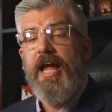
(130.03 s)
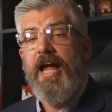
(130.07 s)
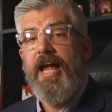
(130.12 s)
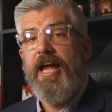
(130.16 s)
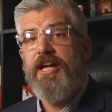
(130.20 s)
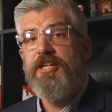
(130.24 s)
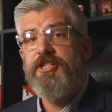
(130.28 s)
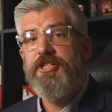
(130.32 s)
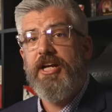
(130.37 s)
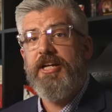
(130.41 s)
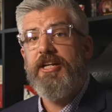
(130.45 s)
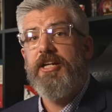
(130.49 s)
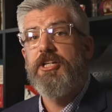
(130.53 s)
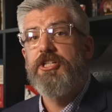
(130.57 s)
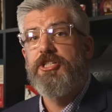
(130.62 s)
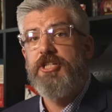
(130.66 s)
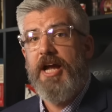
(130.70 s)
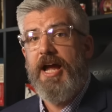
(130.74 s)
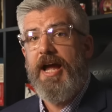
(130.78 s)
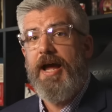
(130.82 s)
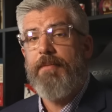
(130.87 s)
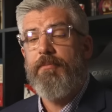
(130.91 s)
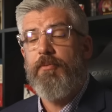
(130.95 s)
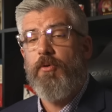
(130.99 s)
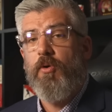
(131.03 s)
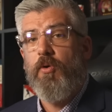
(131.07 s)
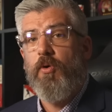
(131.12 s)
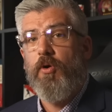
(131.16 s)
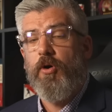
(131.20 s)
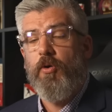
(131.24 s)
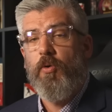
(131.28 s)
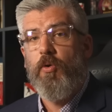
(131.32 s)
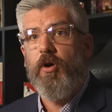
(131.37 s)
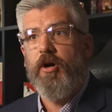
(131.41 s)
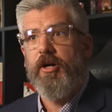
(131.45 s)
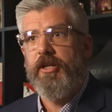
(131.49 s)
AJ to jab,
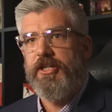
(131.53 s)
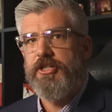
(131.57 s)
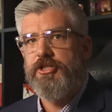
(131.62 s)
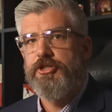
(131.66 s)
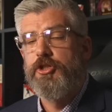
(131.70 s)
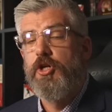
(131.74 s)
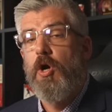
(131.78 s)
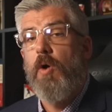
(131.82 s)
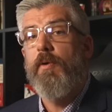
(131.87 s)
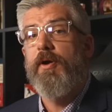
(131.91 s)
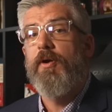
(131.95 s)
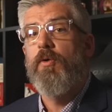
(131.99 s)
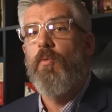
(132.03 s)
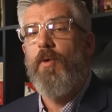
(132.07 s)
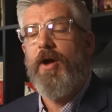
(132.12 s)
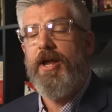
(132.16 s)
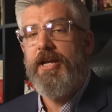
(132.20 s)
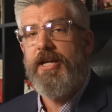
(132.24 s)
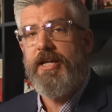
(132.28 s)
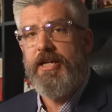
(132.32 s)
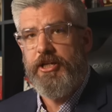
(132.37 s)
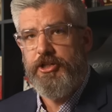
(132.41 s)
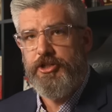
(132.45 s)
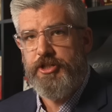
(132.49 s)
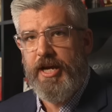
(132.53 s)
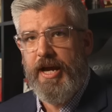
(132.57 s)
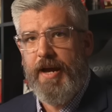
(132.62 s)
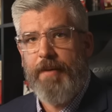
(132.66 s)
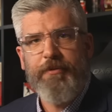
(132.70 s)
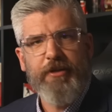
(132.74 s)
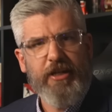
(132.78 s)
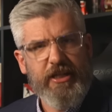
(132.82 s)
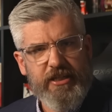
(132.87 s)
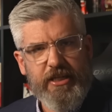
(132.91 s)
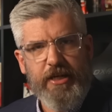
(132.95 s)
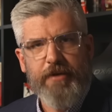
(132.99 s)
or at least going when he
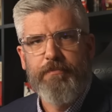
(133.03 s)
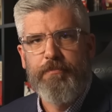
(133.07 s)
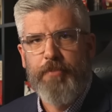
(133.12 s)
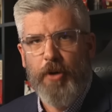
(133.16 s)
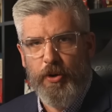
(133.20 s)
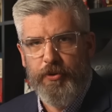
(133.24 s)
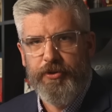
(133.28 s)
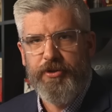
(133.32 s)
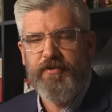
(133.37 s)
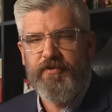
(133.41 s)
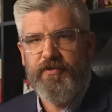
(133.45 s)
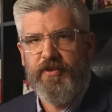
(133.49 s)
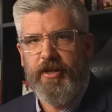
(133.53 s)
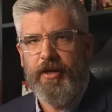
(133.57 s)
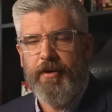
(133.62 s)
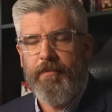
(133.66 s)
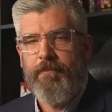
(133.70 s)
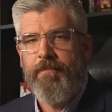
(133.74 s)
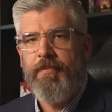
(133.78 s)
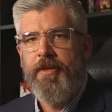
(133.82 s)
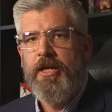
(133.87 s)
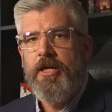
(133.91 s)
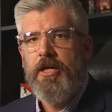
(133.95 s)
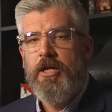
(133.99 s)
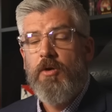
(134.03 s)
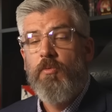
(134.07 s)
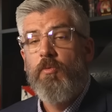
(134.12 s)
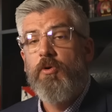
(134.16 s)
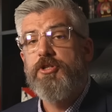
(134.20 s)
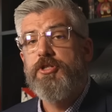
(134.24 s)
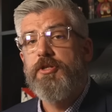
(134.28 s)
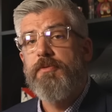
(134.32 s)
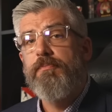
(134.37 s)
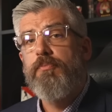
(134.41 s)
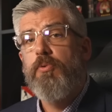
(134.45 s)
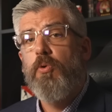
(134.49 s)
jabbed, he did both of them,
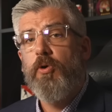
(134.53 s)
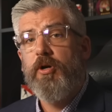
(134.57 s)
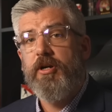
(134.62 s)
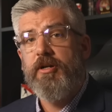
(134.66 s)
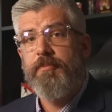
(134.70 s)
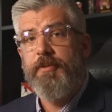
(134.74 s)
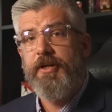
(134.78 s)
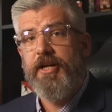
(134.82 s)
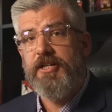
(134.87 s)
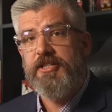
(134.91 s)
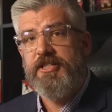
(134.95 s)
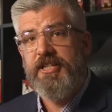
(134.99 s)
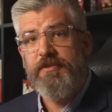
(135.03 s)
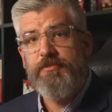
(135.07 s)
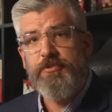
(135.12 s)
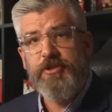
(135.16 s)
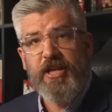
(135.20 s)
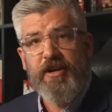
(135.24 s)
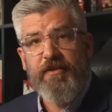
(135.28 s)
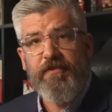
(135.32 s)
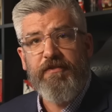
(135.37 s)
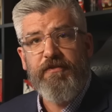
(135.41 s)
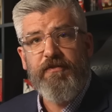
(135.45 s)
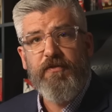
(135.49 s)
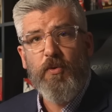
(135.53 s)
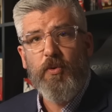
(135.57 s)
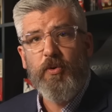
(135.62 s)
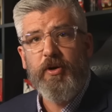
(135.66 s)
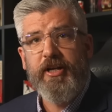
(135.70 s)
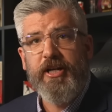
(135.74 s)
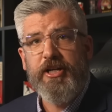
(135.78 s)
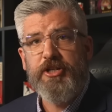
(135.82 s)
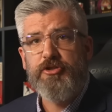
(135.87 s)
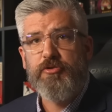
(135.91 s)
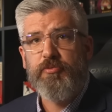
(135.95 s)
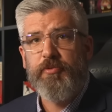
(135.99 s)
was important because he was at a
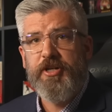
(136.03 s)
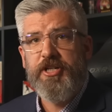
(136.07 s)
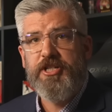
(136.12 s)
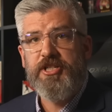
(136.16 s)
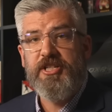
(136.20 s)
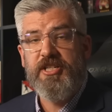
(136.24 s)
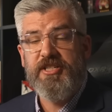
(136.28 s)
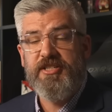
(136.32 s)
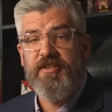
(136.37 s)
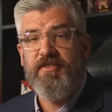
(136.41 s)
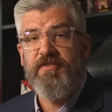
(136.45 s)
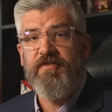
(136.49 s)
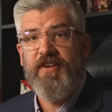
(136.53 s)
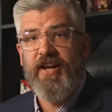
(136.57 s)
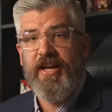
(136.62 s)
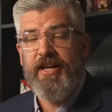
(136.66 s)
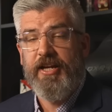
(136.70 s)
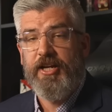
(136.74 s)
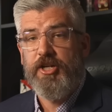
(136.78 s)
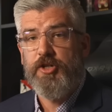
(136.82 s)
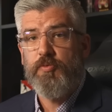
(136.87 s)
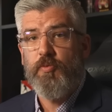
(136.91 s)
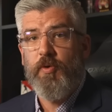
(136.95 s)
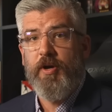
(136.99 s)
4-inch reach disadvantage.